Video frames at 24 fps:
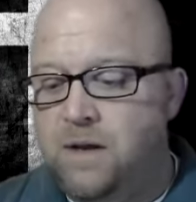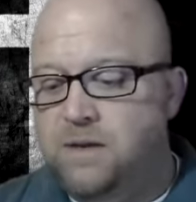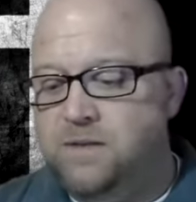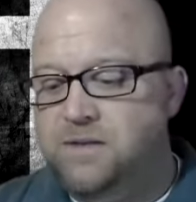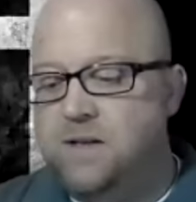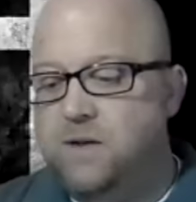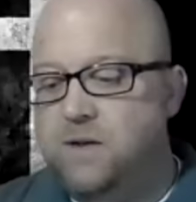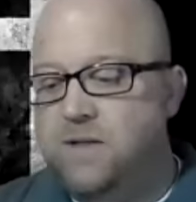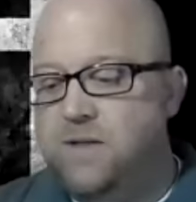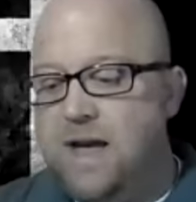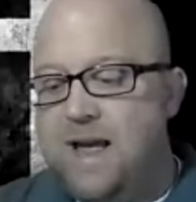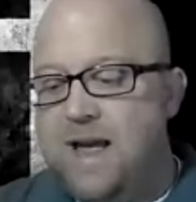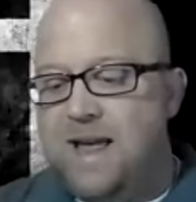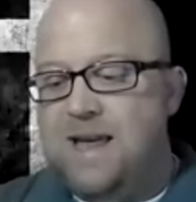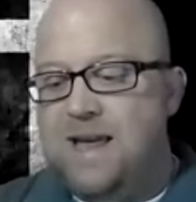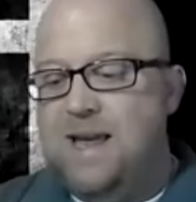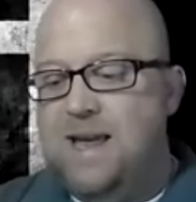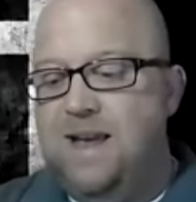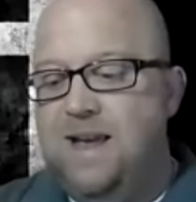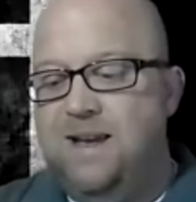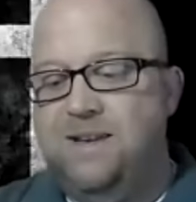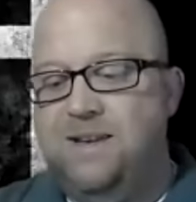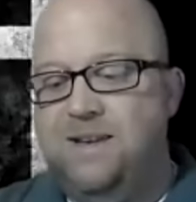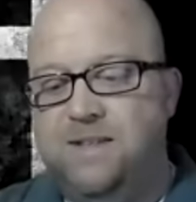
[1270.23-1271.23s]
So that
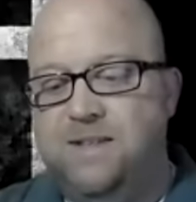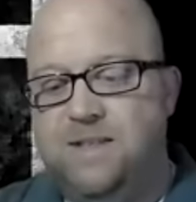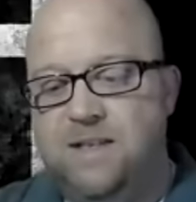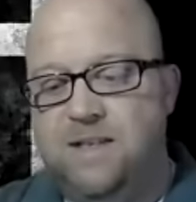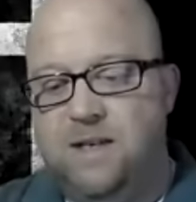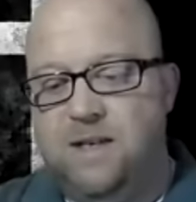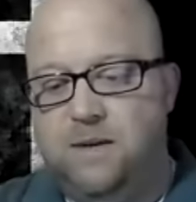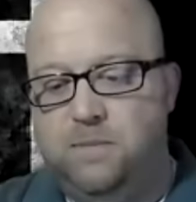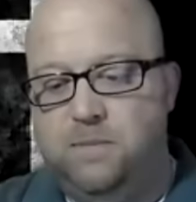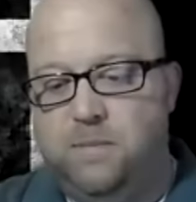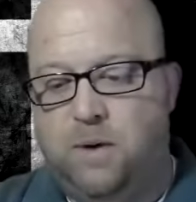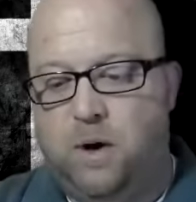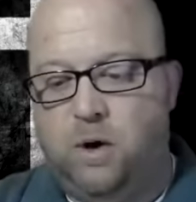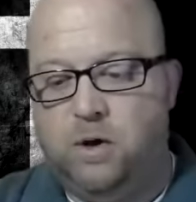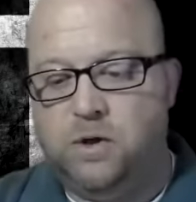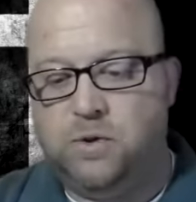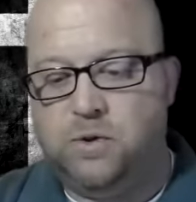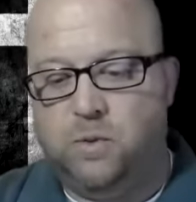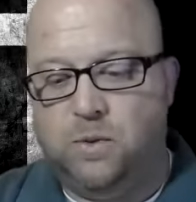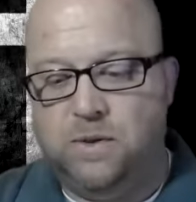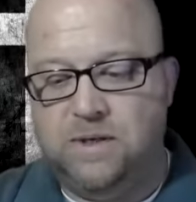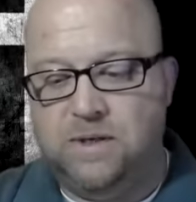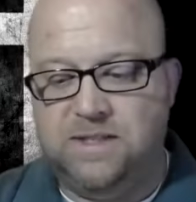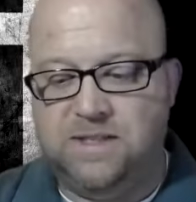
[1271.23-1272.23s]
is part
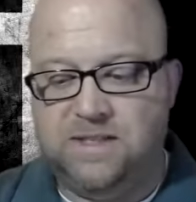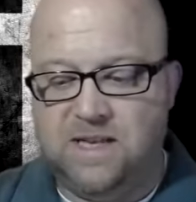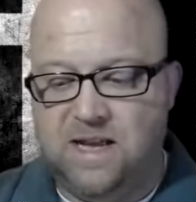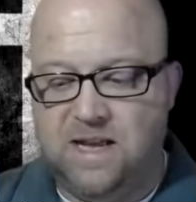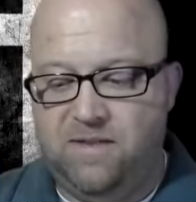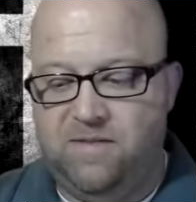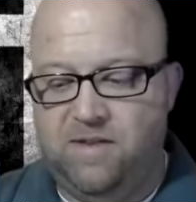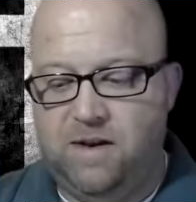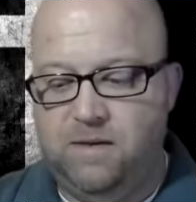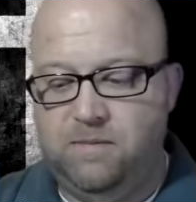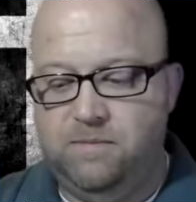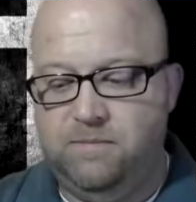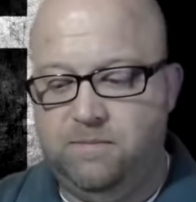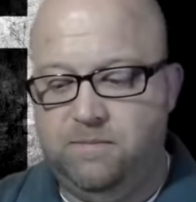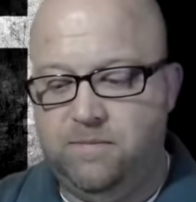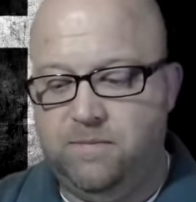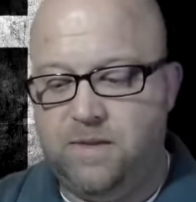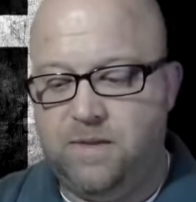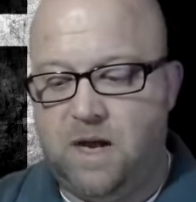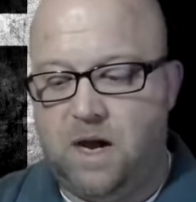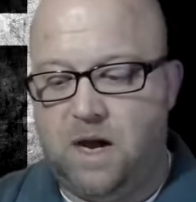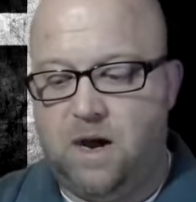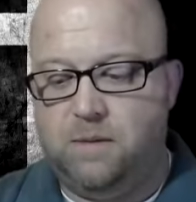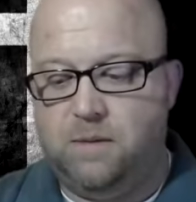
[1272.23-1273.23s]
27,
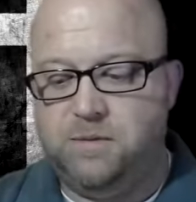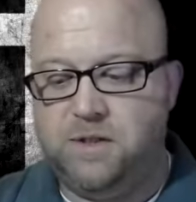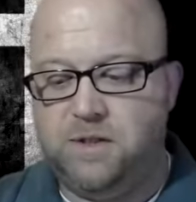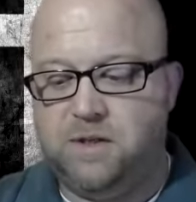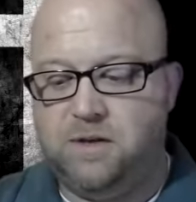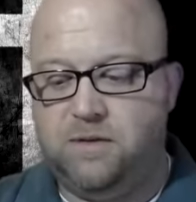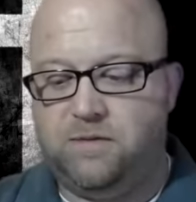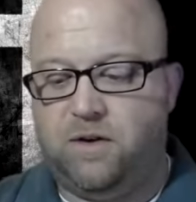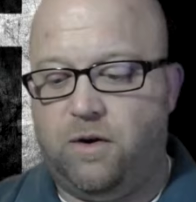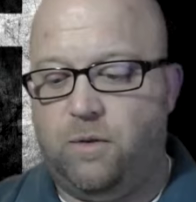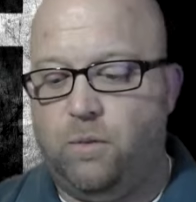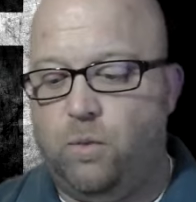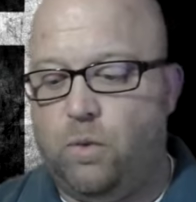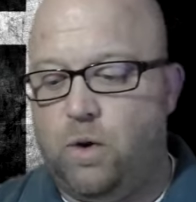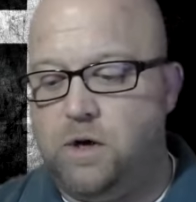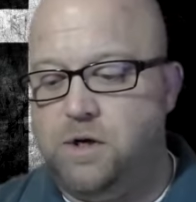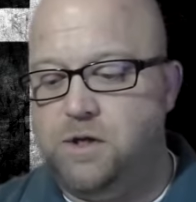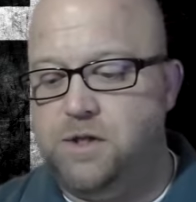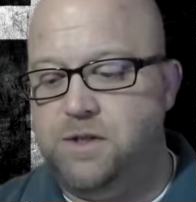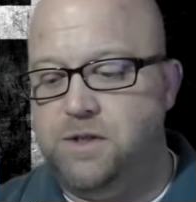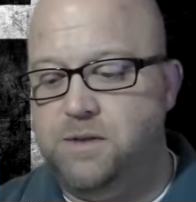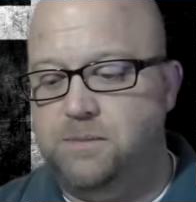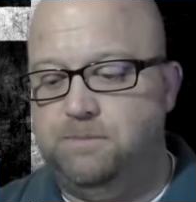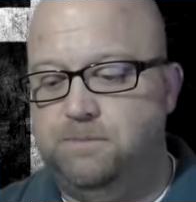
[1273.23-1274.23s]
the object of our
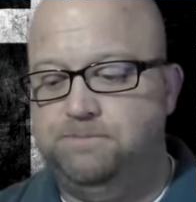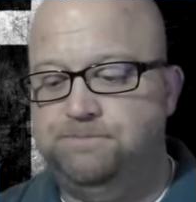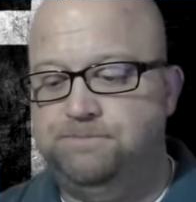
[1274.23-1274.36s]
worship.